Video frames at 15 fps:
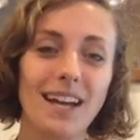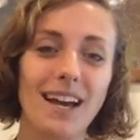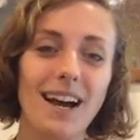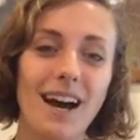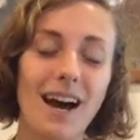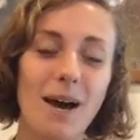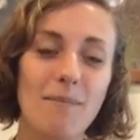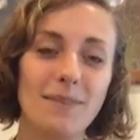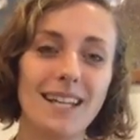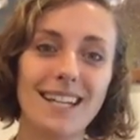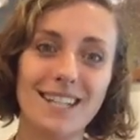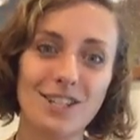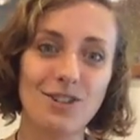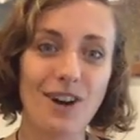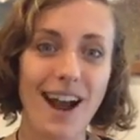
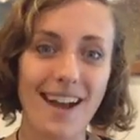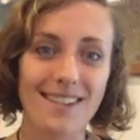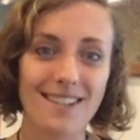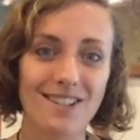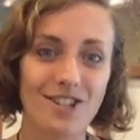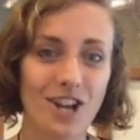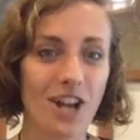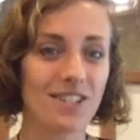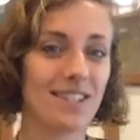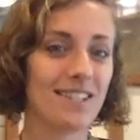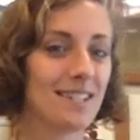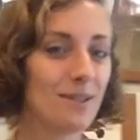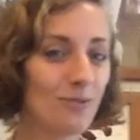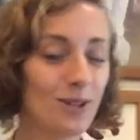letting your eyes adjust,